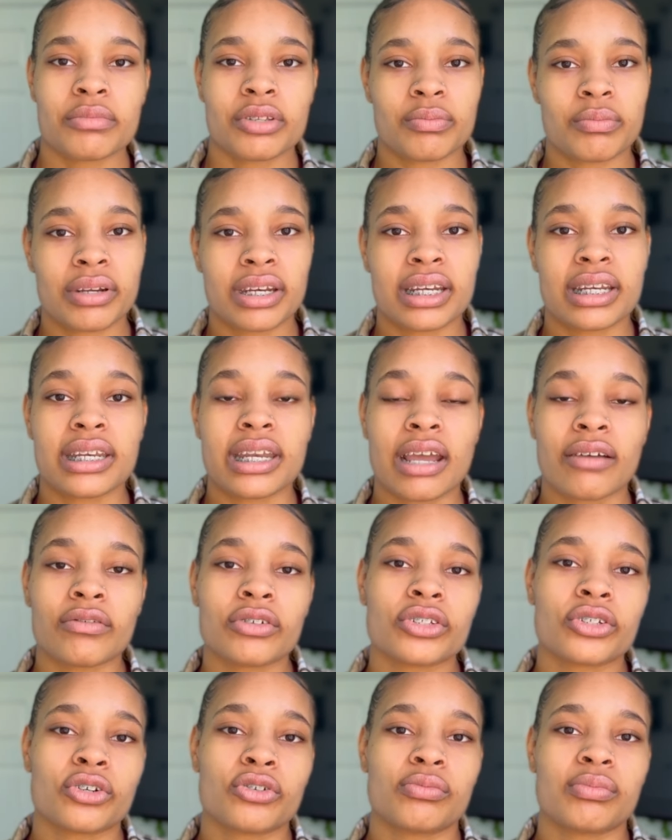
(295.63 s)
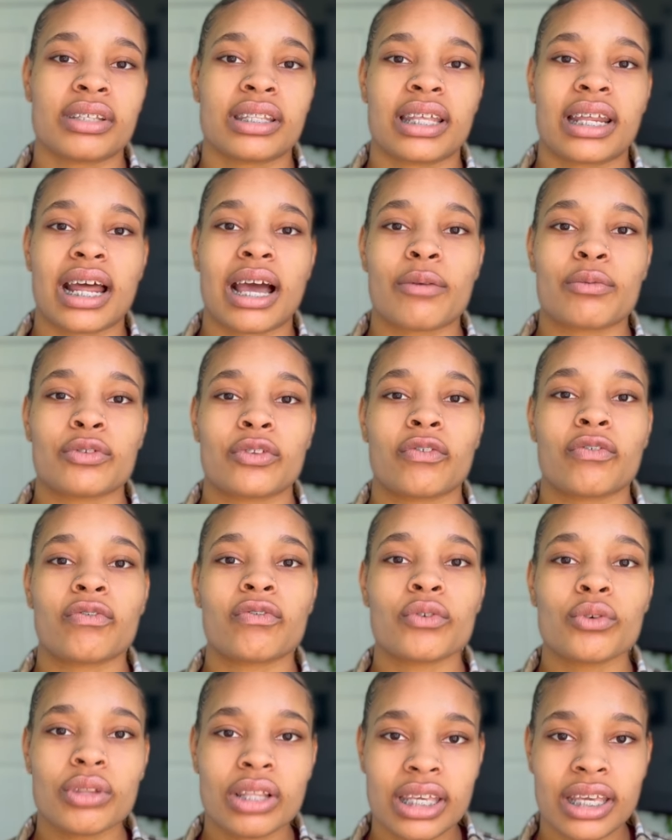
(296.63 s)
but it never told me that I was
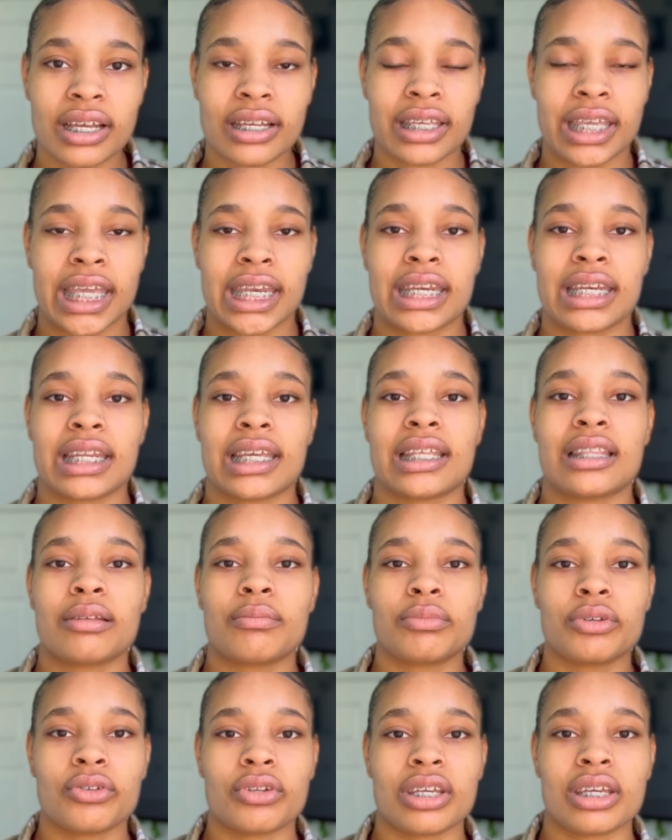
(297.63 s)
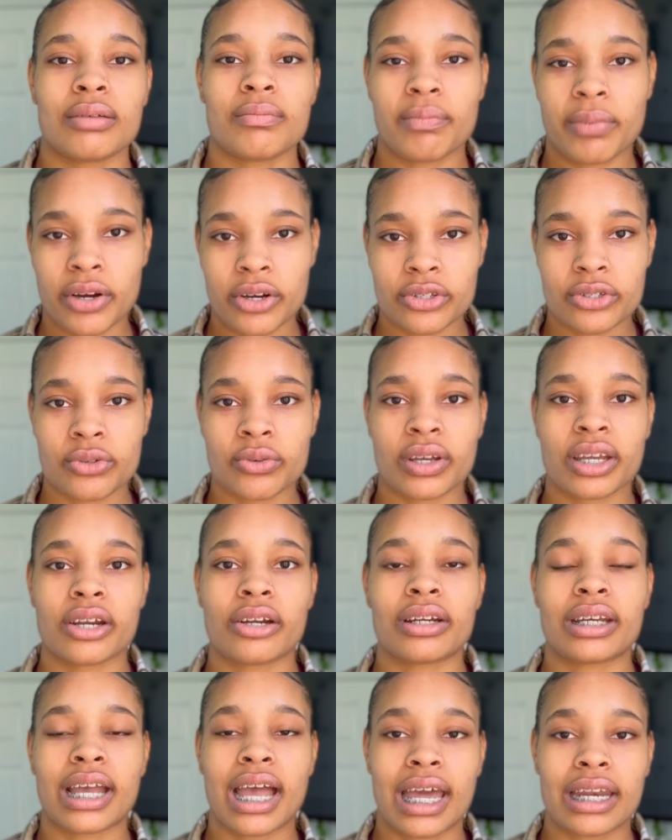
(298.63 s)
fully ungated in the beauty and personal care
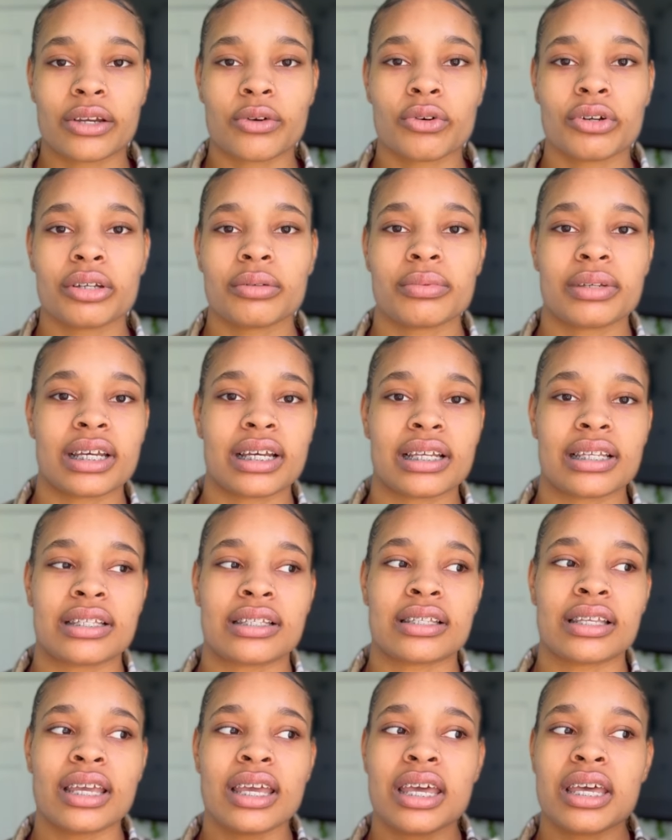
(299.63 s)
category because